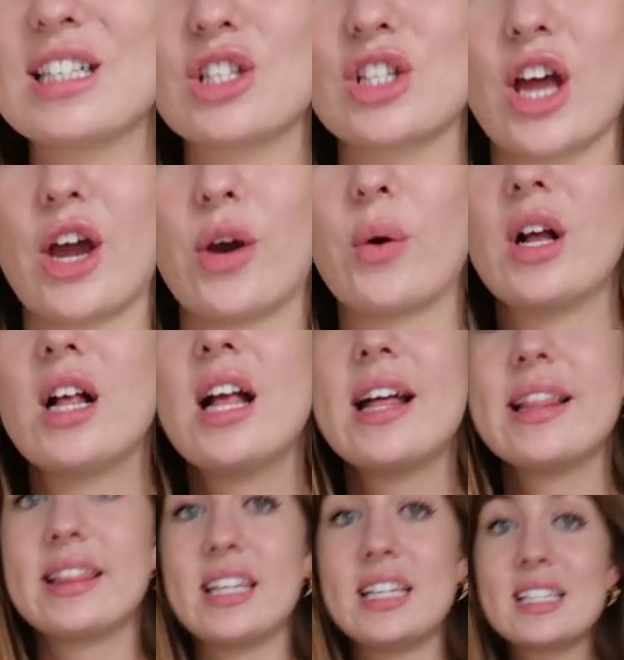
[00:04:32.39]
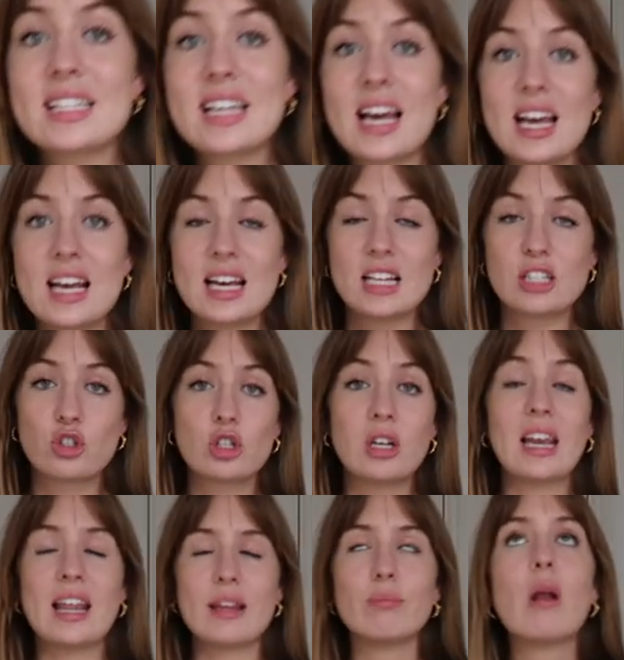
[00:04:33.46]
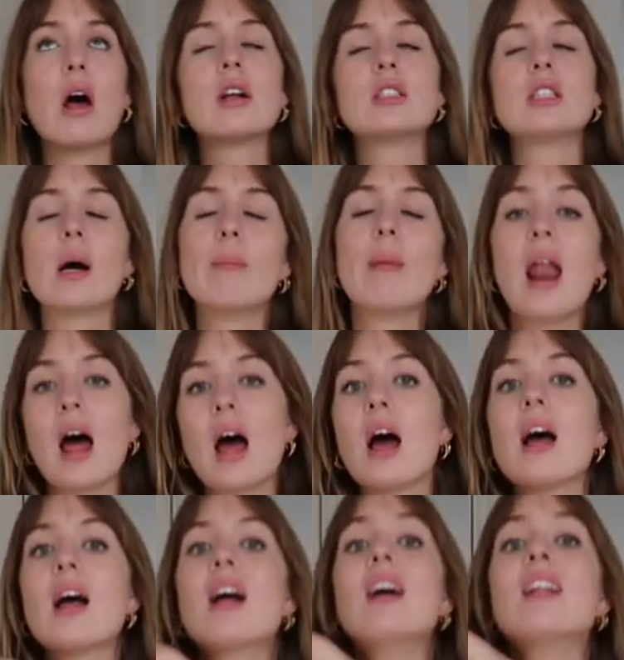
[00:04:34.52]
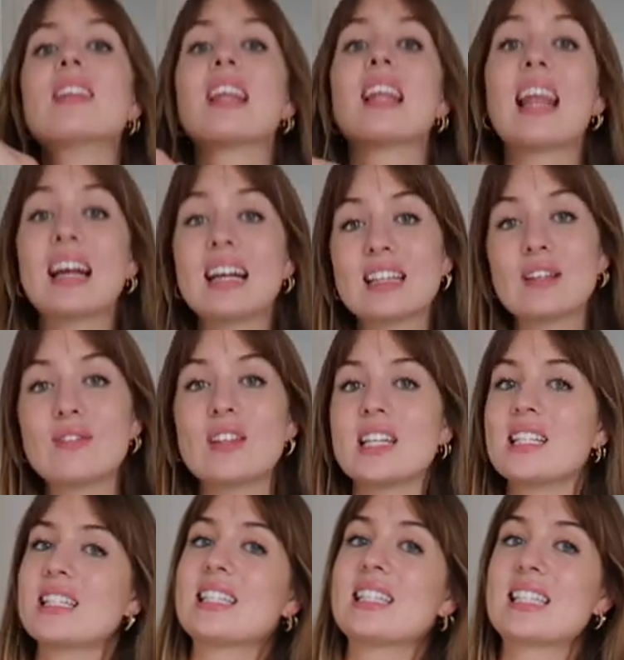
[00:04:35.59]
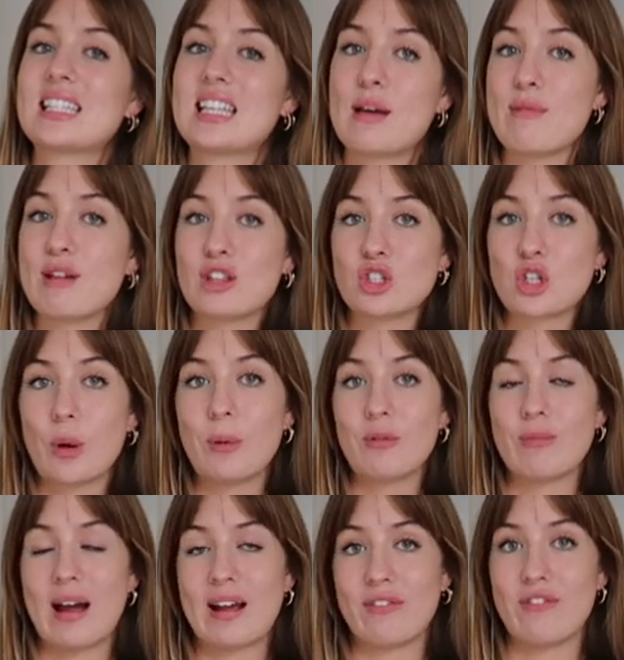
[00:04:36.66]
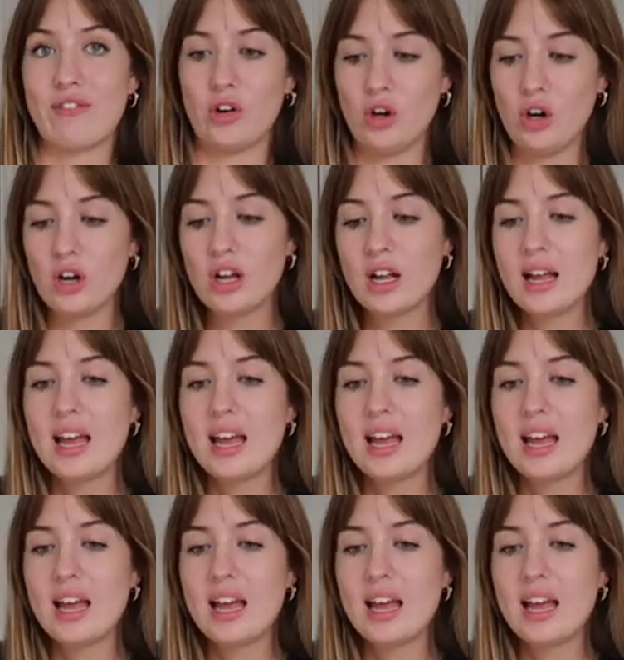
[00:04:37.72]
So these, the length of these is skimming the top of my foot.